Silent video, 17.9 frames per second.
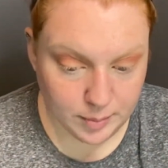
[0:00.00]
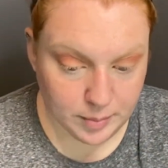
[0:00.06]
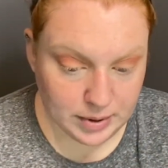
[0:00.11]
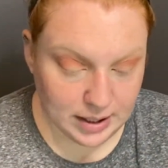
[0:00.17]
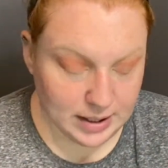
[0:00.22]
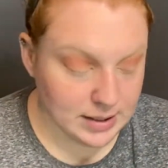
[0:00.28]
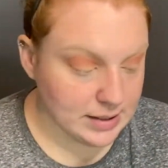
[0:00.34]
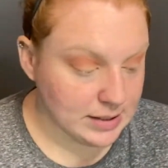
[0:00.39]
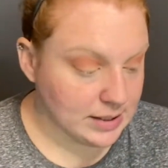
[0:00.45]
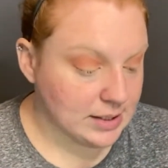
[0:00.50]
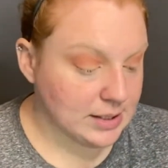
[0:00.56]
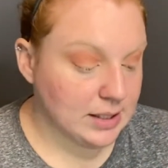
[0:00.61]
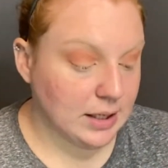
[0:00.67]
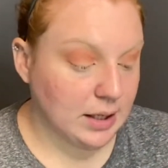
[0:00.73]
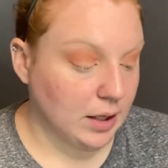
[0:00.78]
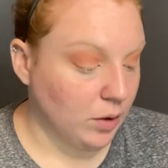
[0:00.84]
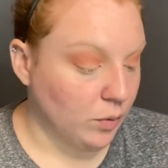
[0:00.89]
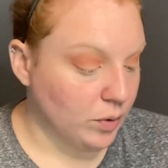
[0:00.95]
let's
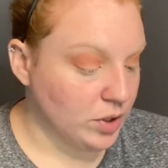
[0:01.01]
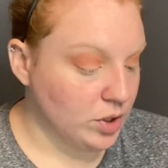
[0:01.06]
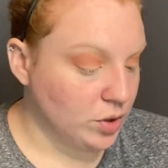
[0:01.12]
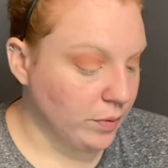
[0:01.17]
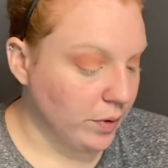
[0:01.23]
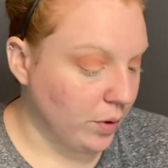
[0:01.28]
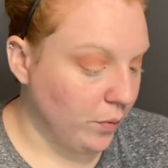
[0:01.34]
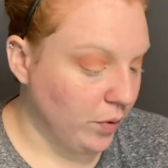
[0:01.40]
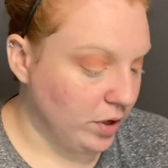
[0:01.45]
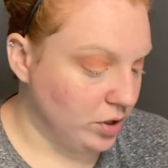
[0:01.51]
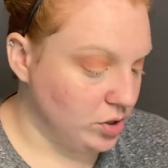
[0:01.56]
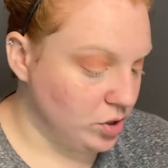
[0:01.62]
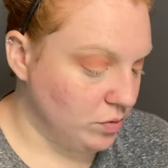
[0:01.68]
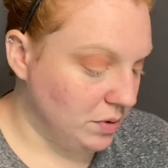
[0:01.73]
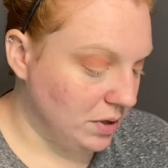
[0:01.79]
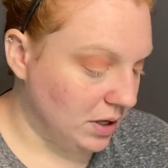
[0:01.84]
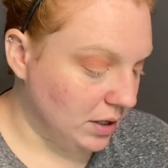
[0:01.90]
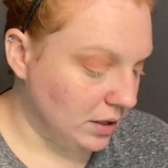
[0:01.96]
see, what do I want to do
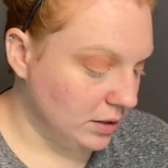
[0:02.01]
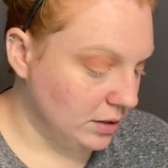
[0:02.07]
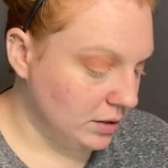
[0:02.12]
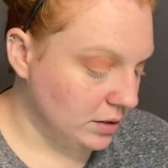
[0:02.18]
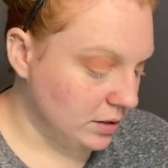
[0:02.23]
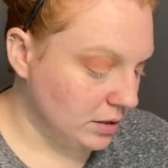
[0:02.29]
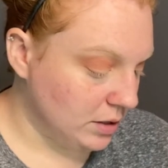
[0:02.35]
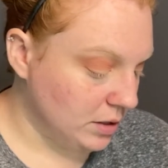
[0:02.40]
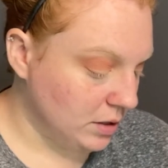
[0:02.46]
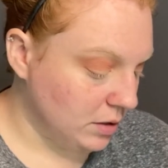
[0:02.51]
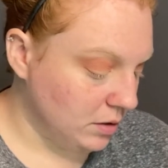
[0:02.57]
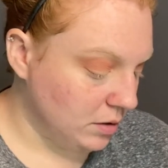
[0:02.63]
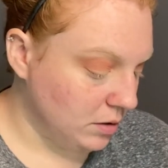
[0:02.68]
next?